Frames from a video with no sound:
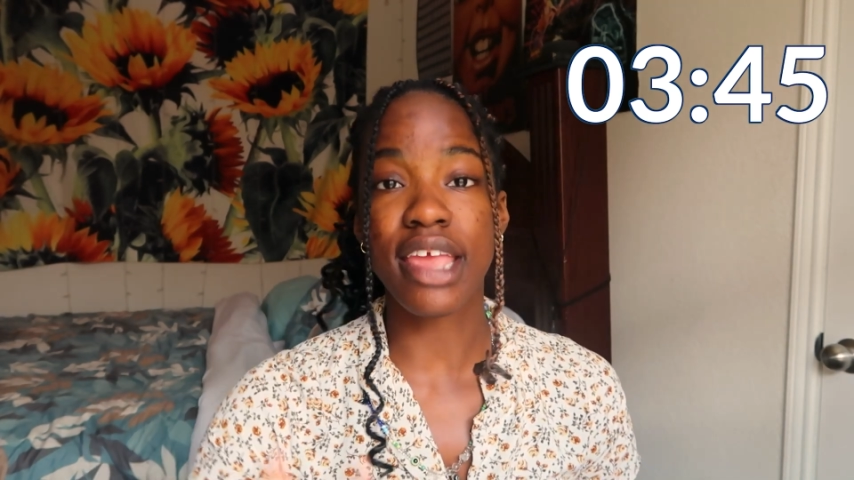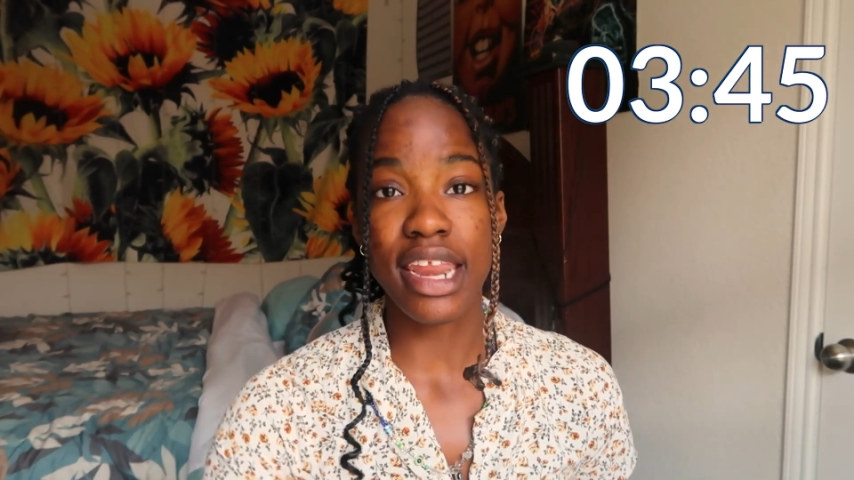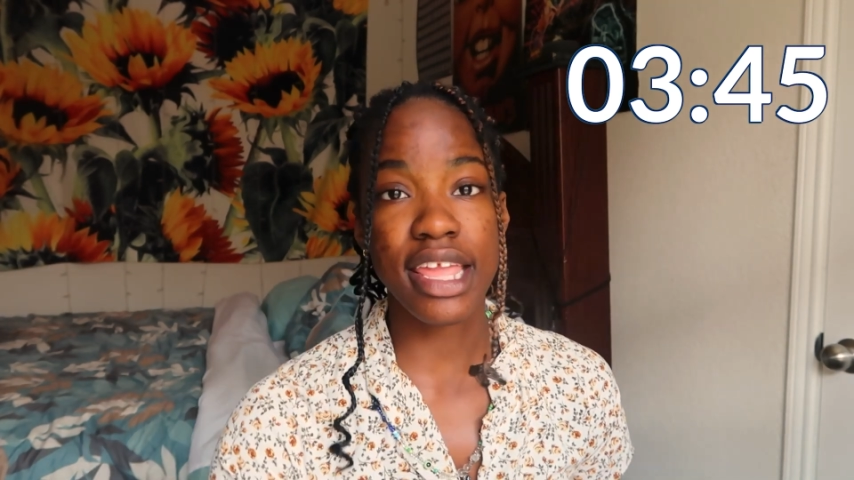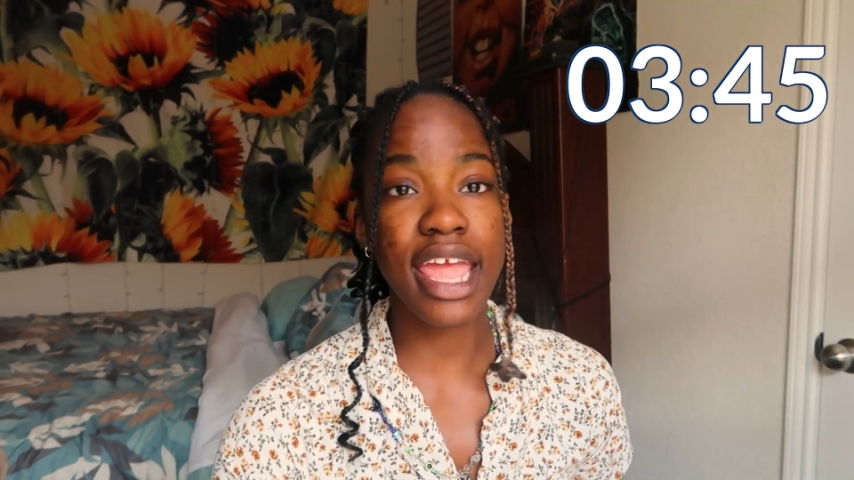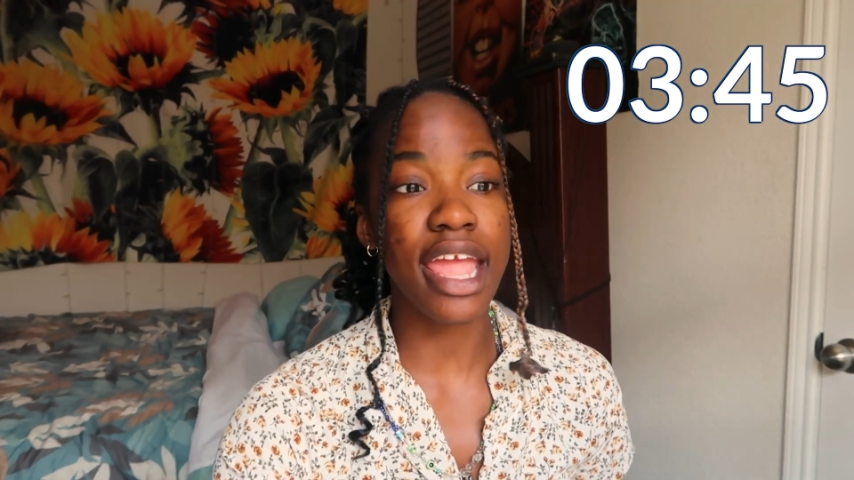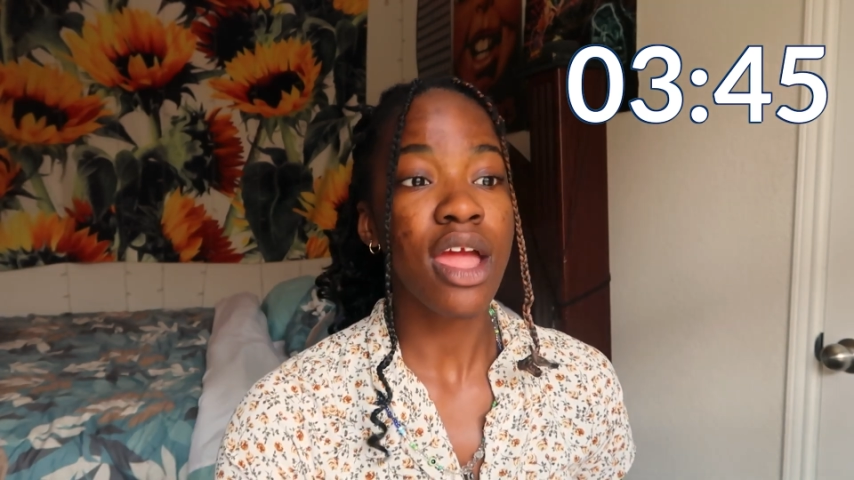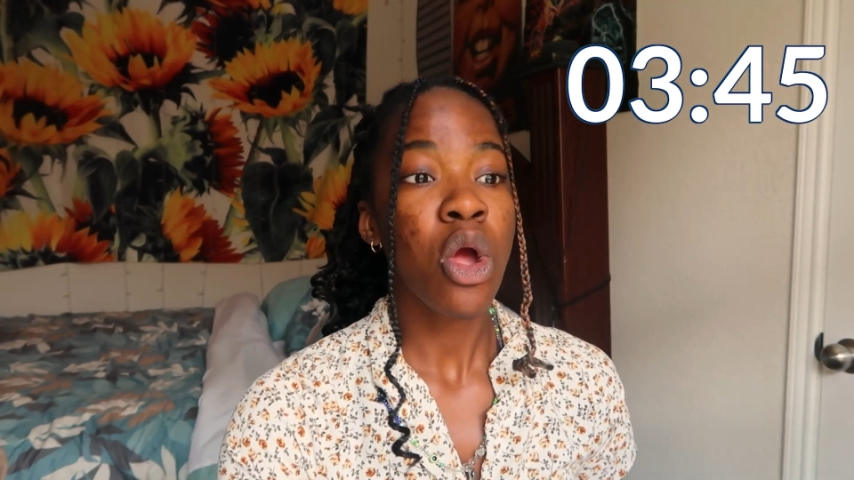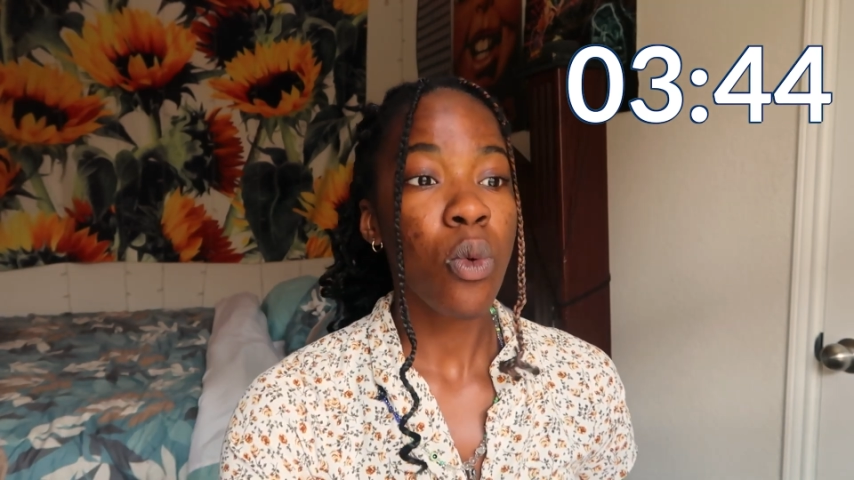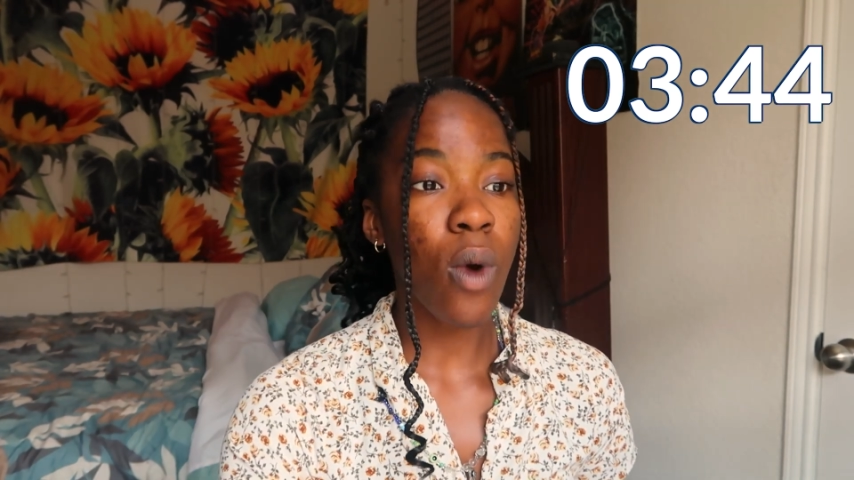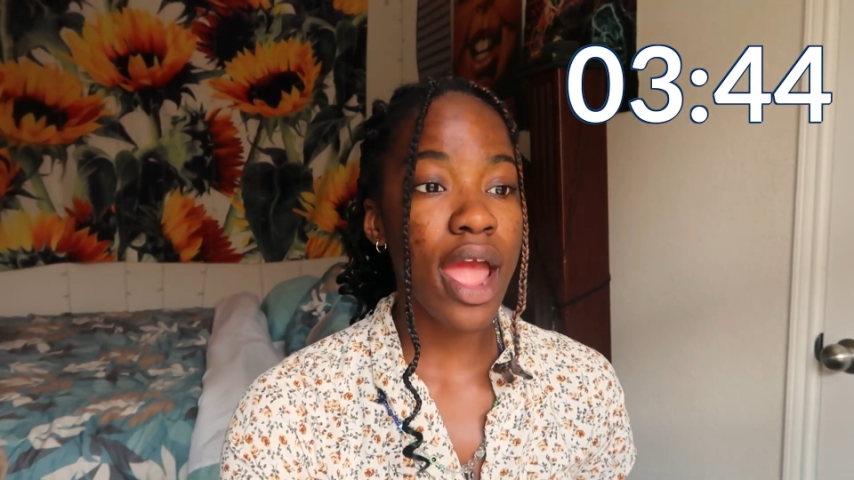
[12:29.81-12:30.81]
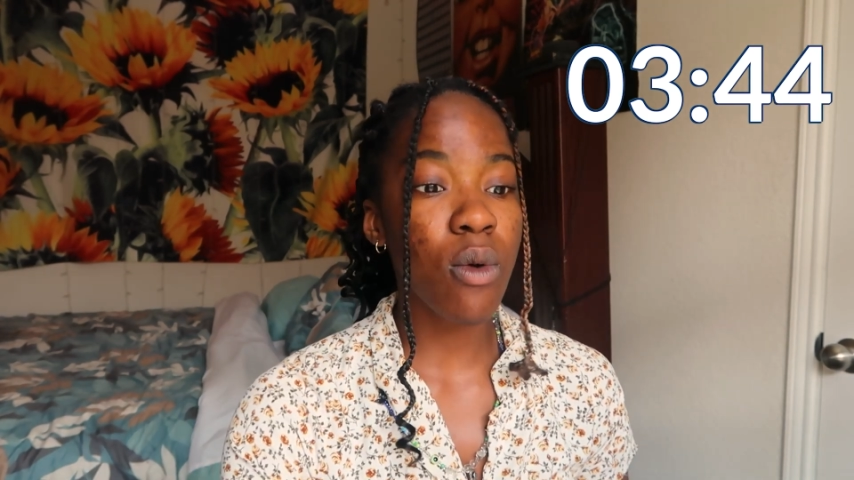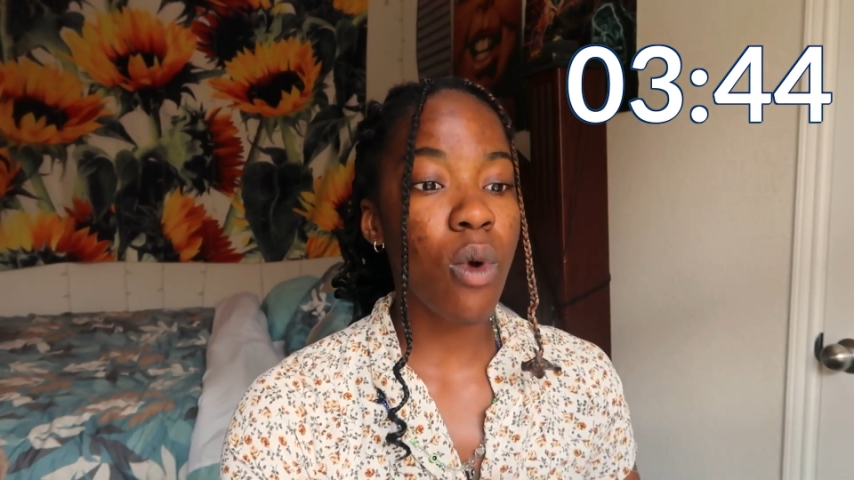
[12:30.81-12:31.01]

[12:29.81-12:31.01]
get a key, right?